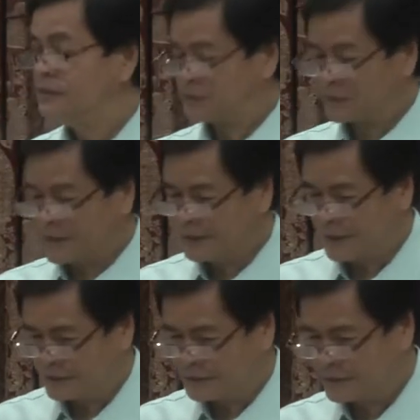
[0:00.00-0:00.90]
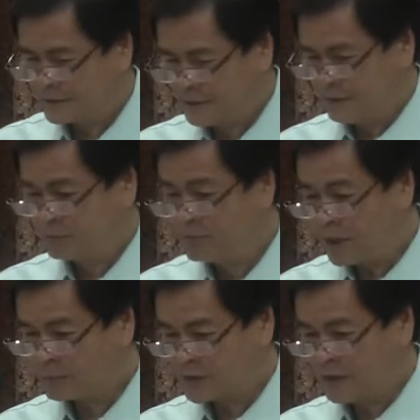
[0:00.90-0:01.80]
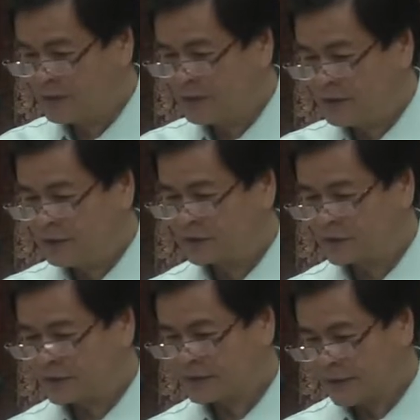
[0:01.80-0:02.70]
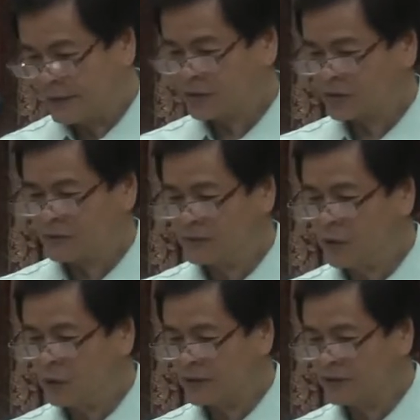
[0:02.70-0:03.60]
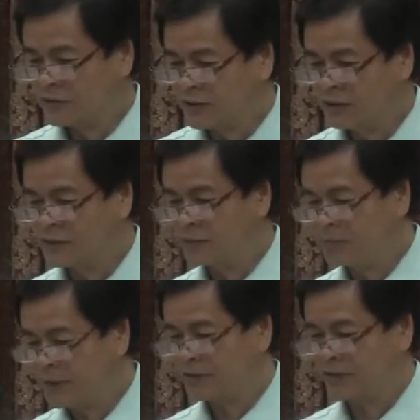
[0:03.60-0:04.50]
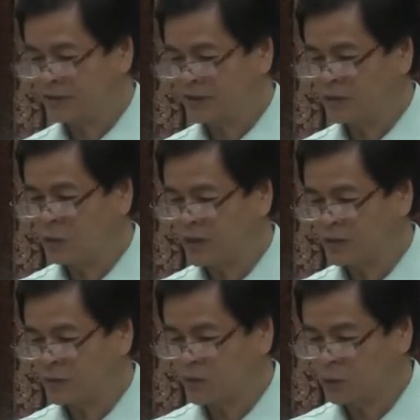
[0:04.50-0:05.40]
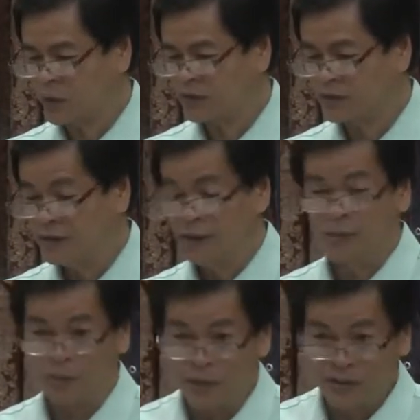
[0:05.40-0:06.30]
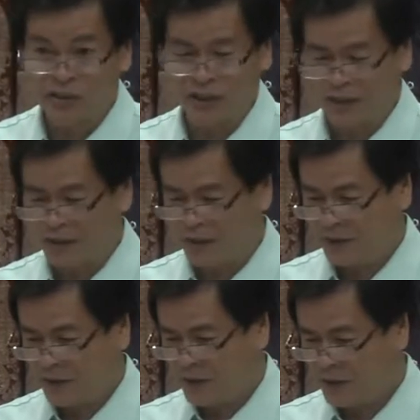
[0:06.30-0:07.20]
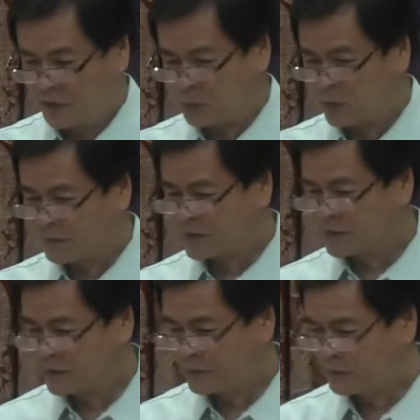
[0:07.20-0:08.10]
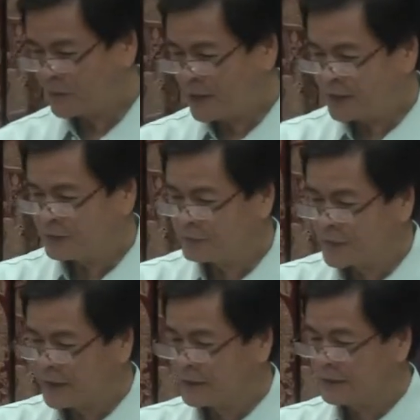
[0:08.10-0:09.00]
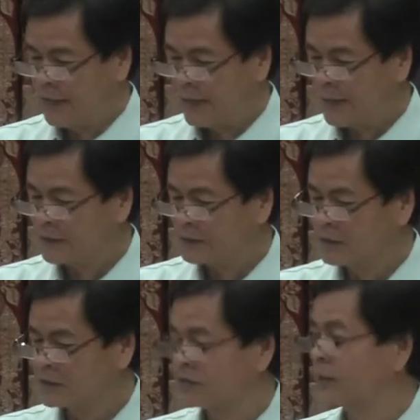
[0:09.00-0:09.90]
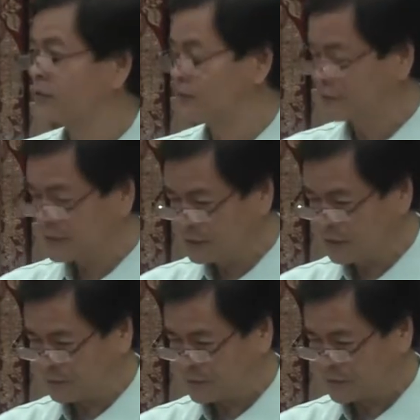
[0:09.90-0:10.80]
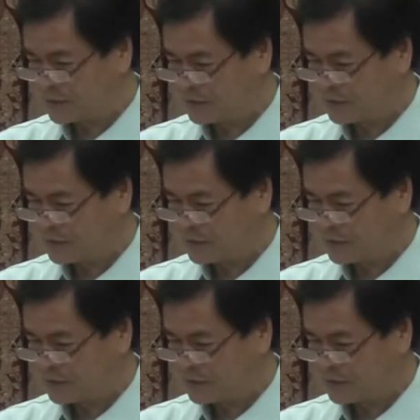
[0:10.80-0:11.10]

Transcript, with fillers: from England bumped into the cache of gold and silver pieces in what was once Mercia, one of the five main Anglo-Saxon kingdoms.